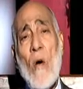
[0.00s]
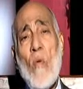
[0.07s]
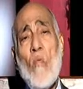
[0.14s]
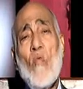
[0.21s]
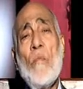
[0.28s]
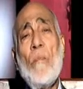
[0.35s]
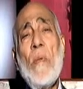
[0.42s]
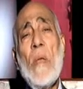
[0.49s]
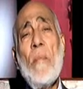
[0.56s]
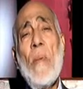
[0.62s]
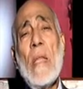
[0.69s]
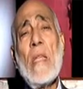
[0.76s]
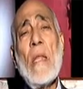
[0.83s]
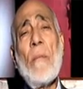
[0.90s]
would be
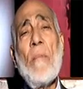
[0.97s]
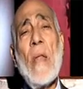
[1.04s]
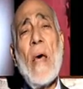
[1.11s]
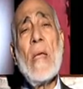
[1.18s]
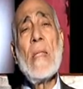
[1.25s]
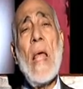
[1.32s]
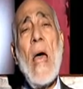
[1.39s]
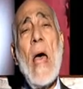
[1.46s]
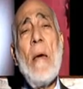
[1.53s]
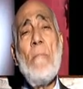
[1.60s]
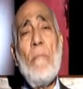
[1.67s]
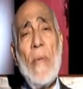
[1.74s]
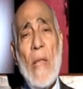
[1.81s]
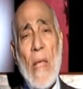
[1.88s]
multiplied
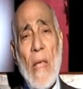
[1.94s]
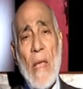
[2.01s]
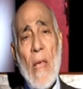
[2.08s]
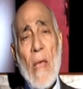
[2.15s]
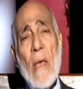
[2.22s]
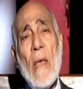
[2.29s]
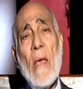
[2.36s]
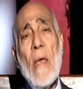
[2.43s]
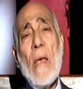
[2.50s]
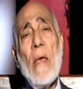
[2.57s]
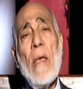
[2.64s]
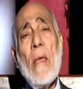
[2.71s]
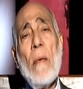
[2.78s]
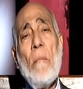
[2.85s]
amply
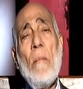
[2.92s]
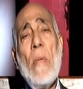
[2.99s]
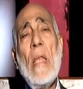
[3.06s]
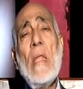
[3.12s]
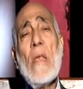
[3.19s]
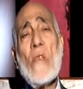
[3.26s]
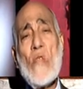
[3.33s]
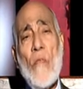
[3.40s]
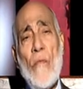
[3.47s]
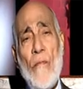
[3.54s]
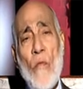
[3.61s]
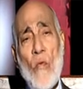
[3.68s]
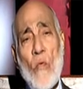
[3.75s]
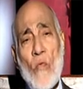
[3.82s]
millions of
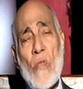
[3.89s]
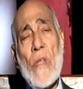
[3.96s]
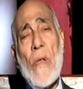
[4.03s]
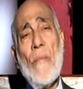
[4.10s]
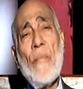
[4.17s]
folds